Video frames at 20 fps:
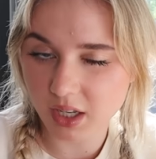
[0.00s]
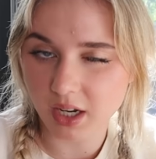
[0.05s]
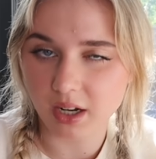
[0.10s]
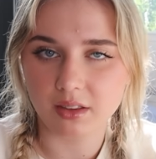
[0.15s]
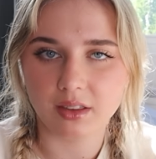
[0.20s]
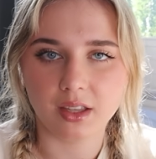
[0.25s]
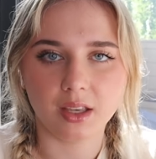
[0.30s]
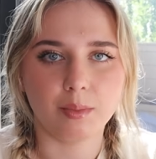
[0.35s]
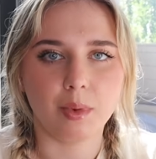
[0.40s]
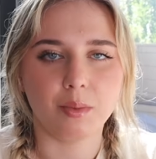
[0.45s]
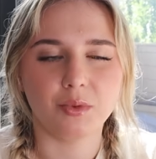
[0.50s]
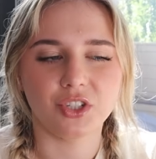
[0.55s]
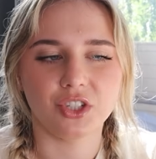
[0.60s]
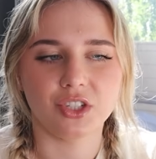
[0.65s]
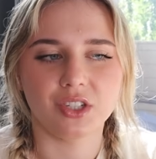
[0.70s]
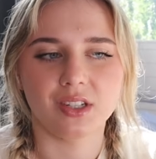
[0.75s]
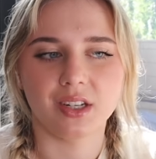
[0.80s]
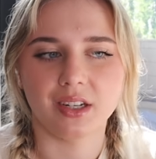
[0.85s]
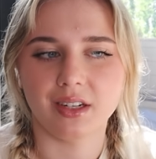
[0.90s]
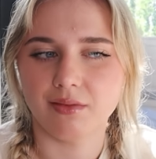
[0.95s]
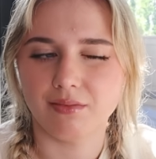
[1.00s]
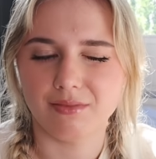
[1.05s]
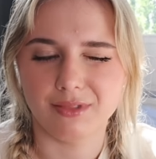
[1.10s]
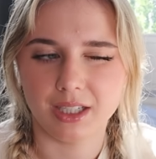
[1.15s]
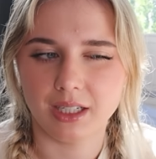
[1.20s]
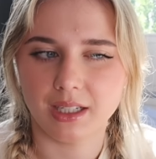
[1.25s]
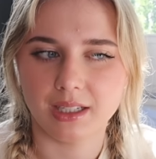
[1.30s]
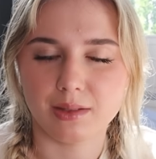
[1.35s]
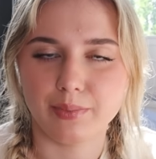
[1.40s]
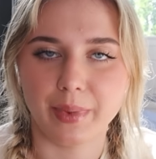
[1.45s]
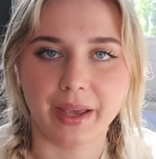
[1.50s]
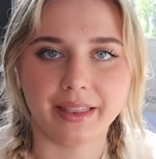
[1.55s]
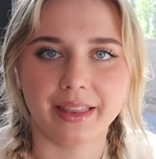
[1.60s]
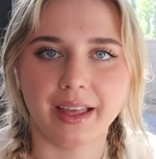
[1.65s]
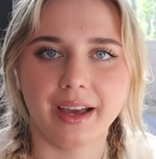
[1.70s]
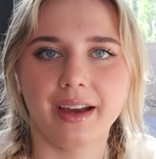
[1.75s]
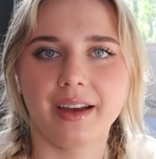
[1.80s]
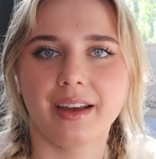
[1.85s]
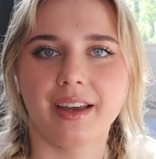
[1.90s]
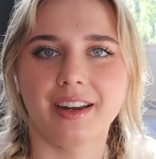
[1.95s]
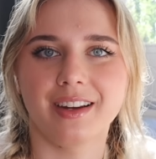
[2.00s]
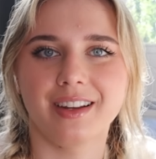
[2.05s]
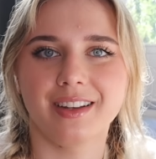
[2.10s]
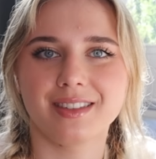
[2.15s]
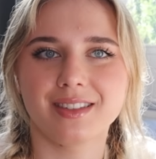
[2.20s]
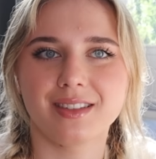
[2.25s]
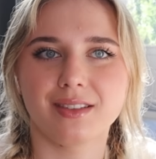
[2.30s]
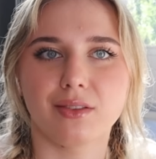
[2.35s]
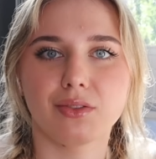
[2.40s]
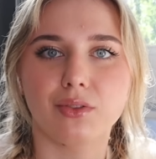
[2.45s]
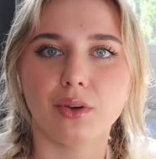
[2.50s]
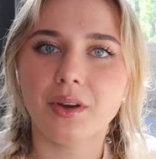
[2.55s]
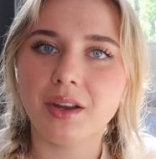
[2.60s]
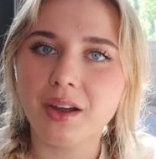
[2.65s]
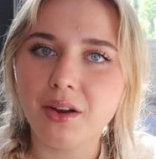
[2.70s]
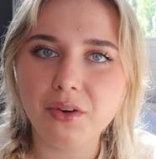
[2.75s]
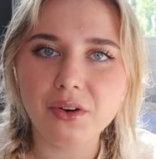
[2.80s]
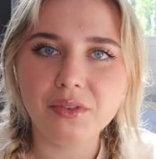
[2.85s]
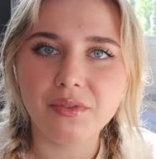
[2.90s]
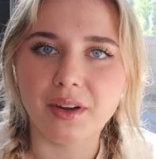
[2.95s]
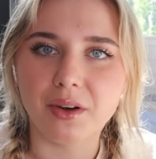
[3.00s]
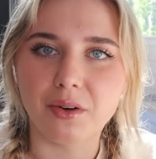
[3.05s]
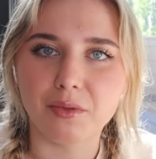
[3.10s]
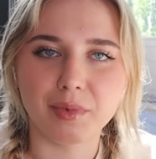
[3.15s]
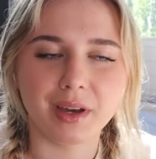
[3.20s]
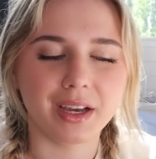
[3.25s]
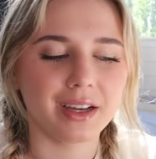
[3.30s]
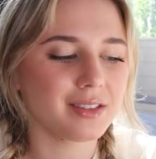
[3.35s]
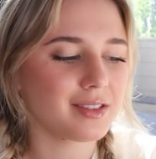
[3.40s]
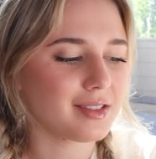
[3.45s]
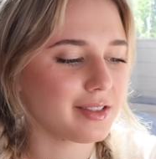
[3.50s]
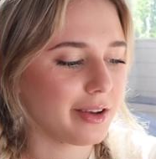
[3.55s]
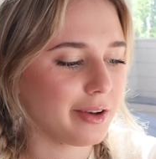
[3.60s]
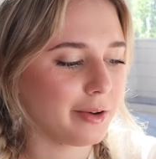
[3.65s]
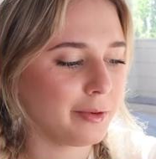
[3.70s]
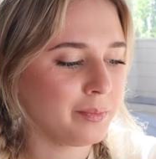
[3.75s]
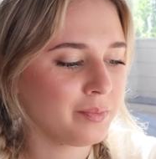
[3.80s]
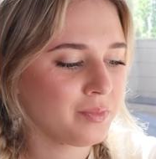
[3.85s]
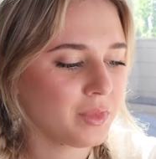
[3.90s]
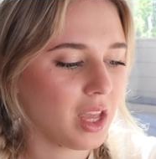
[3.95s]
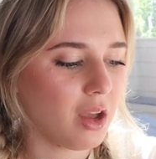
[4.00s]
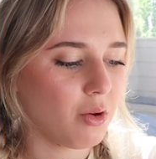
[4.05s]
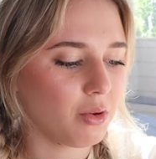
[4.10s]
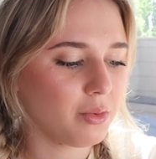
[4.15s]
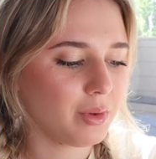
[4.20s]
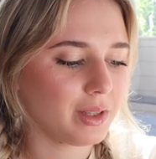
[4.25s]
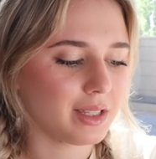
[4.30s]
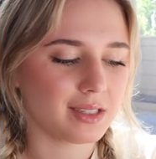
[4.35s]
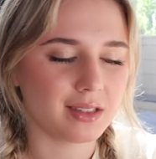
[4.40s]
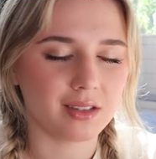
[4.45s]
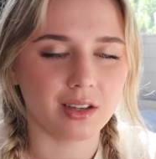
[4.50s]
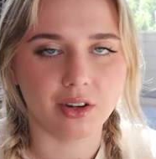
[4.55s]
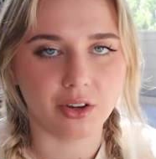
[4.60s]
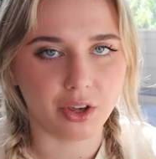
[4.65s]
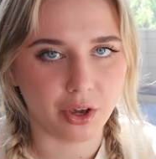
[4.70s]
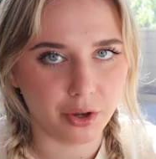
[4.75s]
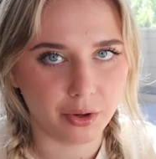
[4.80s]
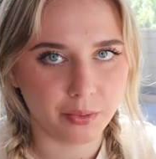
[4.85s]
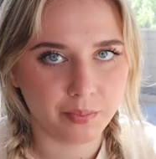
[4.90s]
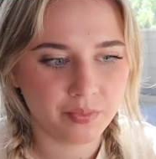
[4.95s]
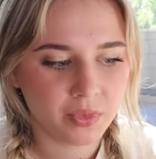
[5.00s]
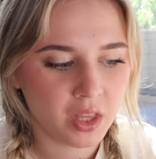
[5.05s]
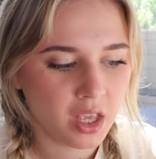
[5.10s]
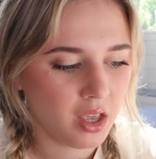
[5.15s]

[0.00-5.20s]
and I think maybe she just didn't really expect that, and it's throwing her off a little bit. So I wonder where this is gonna go.